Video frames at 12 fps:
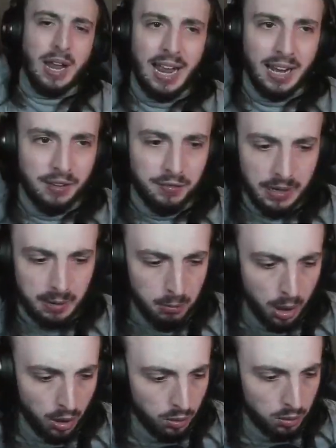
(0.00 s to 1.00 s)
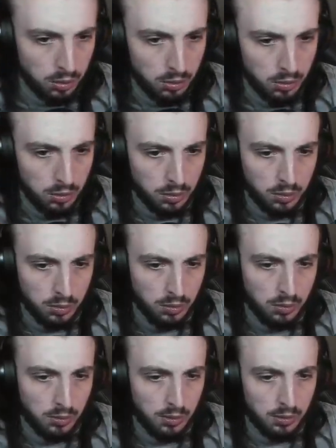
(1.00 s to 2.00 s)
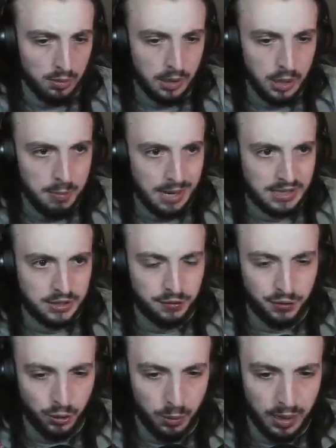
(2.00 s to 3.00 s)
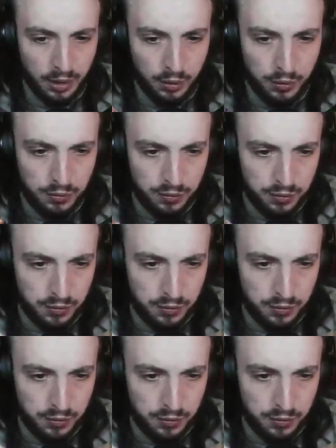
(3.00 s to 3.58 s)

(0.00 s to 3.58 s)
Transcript: out of here, bro. You're back to full health.